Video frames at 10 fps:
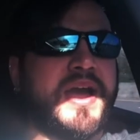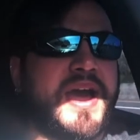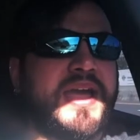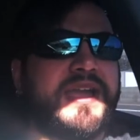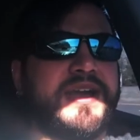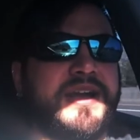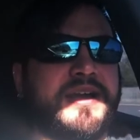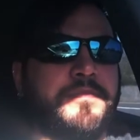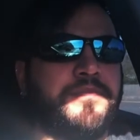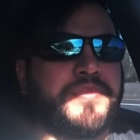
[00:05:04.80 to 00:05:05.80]

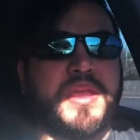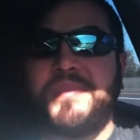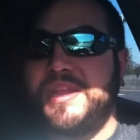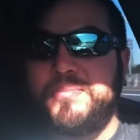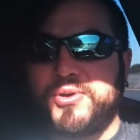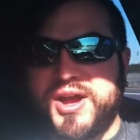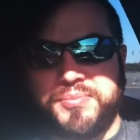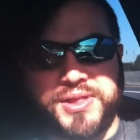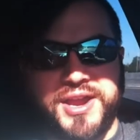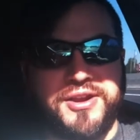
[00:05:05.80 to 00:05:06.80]
I am an
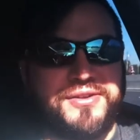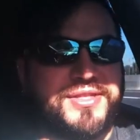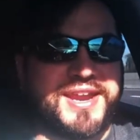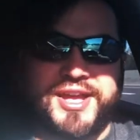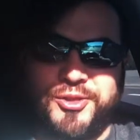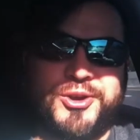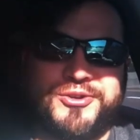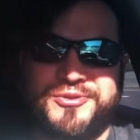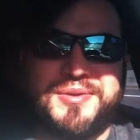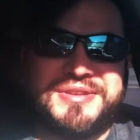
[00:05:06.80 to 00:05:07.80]
improv player that I
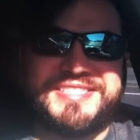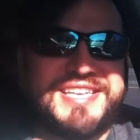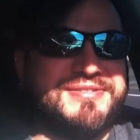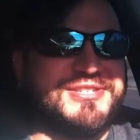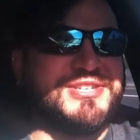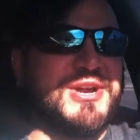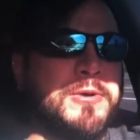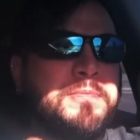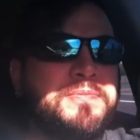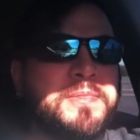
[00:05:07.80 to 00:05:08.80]
learned from this TV
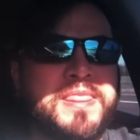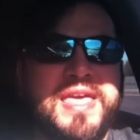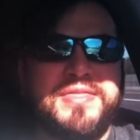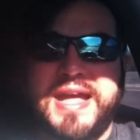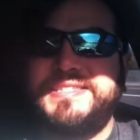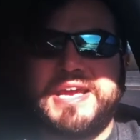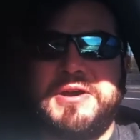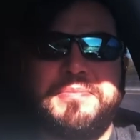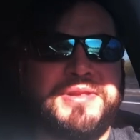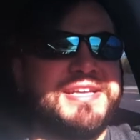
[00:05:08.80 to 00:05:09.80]
show. That's how
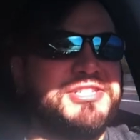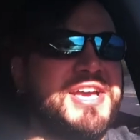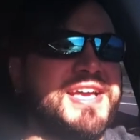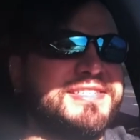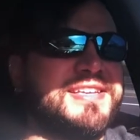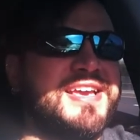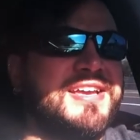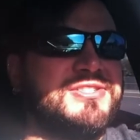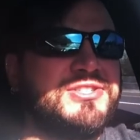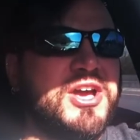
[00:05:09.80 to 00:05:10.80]
I play chess.
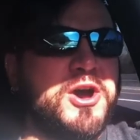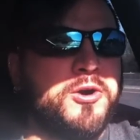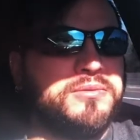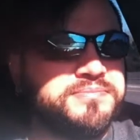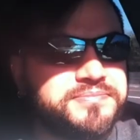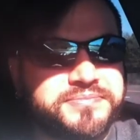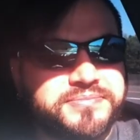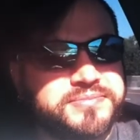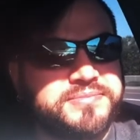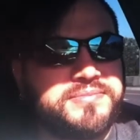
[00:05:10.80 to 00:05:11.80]
So,
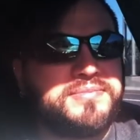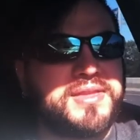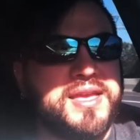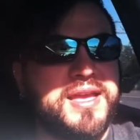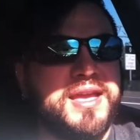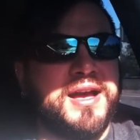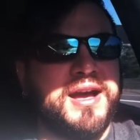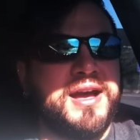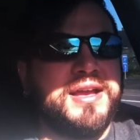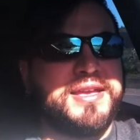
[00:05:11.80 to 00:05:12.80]

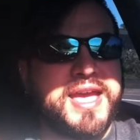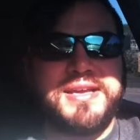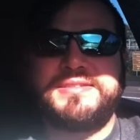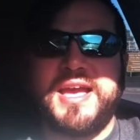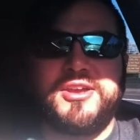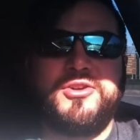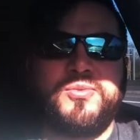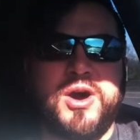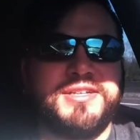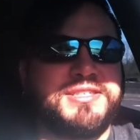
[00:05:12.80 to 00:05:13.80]
yes, I
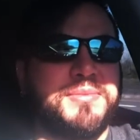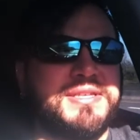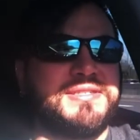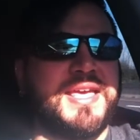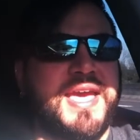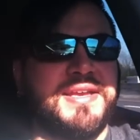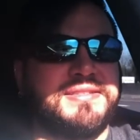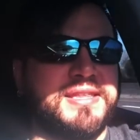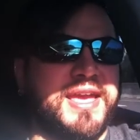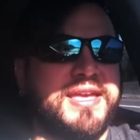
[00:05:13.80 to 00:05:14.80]
could watch some of these
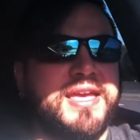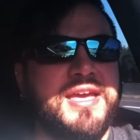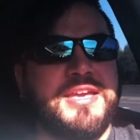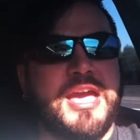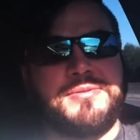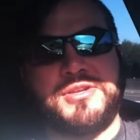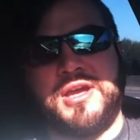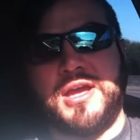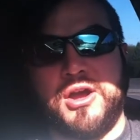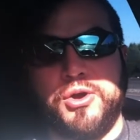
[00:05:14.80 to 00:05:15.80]
things and like capture,
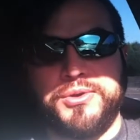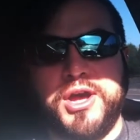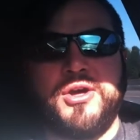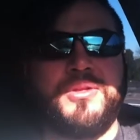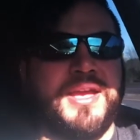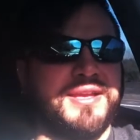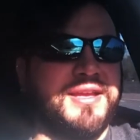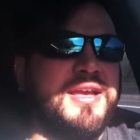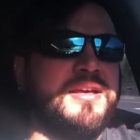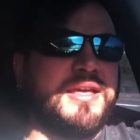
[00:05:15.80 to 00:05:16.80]
like
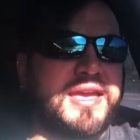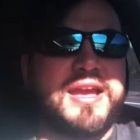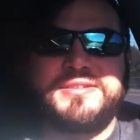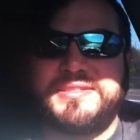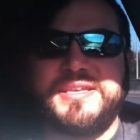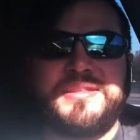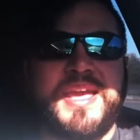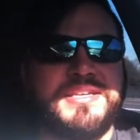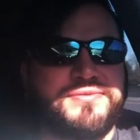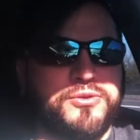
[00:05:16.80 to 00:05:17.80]
I could see
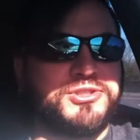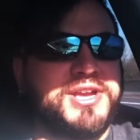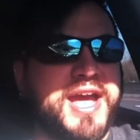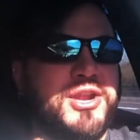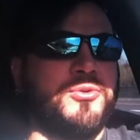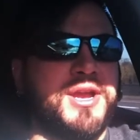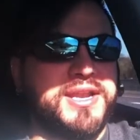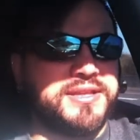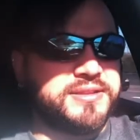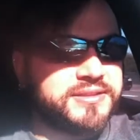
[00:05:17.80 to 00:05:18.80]
things
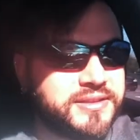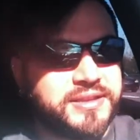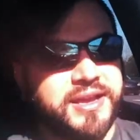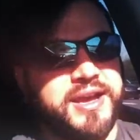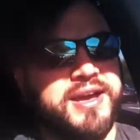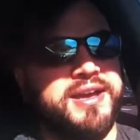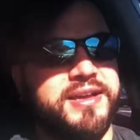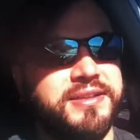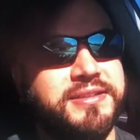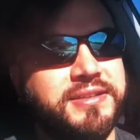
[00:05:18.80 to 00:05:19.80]
foreshadowing
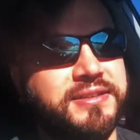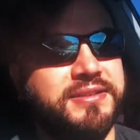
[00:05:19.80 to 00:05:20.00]
and